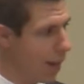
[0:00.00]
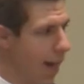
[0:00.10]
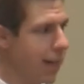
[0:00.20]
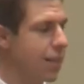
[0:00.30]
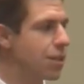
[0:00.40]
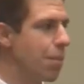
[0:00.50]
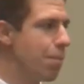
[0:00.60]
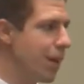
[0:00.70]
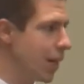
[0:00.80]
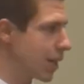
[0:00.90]
And it's a
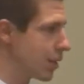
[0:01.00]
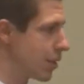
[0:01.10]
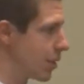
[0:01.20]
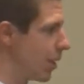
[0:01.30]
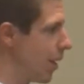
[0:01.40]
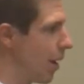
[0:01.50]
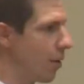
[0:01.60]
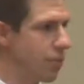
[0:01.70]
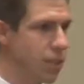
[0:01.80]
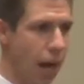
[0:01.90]
mix
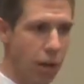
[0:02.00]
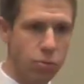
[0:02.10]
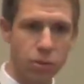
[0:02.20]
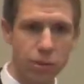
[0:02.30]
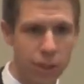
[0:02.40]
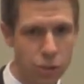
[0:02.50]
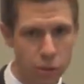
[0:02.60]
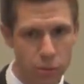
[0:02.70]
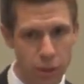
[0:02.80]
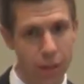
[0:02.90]
of doctrinal
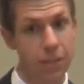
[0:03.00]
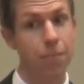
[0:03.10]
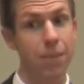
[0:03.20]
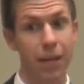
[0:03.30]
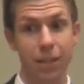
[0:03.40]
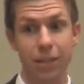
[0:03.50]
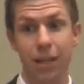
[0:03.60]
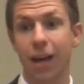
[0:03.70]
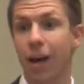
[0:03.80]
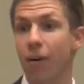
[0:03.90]
issues and it's a mix
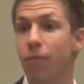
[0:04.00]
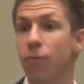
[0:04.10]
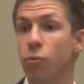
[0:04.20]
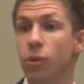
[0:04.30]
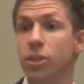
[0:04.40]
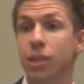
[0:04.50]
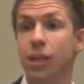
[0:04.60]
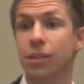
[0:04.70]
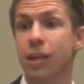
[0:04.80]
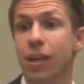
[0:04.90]
of foolish
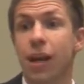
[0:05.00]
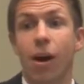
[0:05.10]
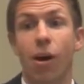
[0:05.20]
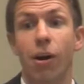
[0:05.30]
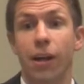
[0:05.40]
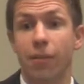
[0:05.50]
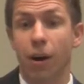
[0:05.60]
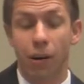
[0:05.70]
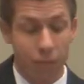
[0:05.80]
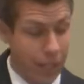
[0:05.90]
things that are
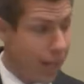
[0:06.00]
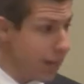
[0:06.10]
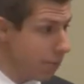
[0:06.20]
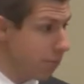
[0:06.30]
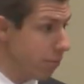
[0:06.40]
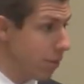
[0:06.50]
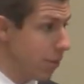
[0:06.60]
of life